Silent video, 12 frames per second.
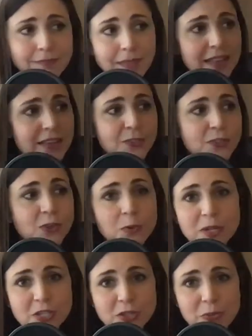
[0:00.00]
There's so
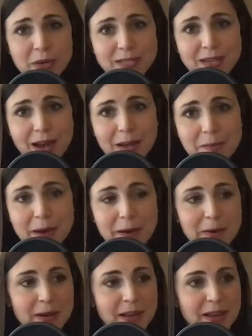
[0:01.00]
much that we could talk
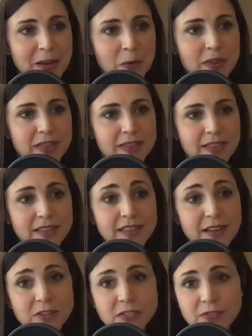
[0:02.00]
about with
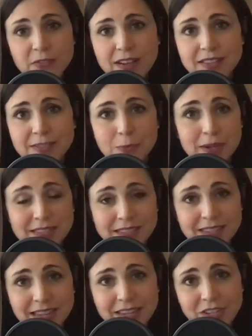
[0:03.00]
letters of re-
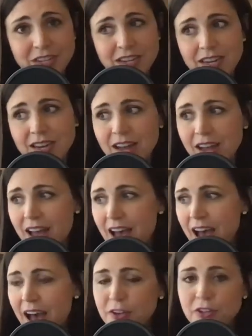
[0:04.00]
resignation and
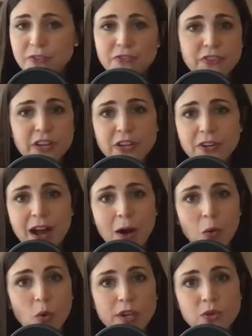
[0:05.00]
how do you figure
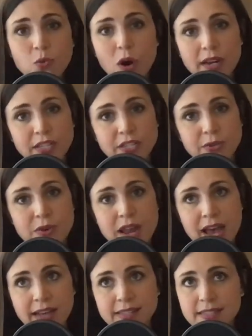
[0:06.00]
out what you want to do
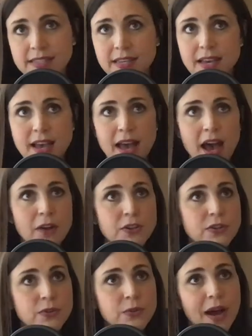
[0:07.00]
next? How do
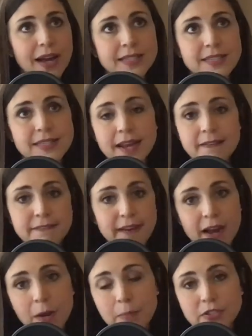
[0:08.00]
you
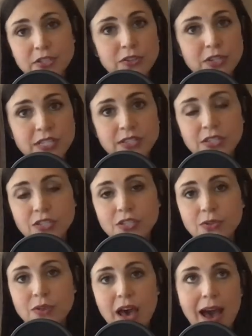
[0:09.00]
identify opportunities to
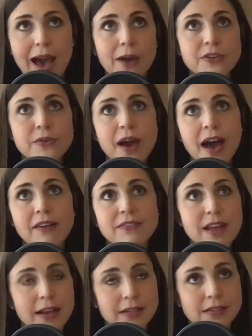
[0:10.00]
do that? How do you have
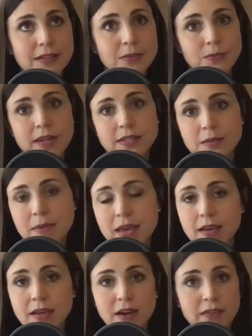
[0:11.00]
an excellent resume
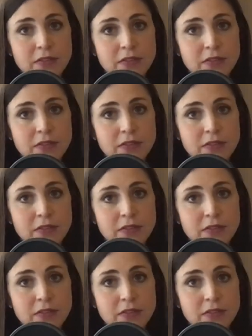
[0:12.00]
and cover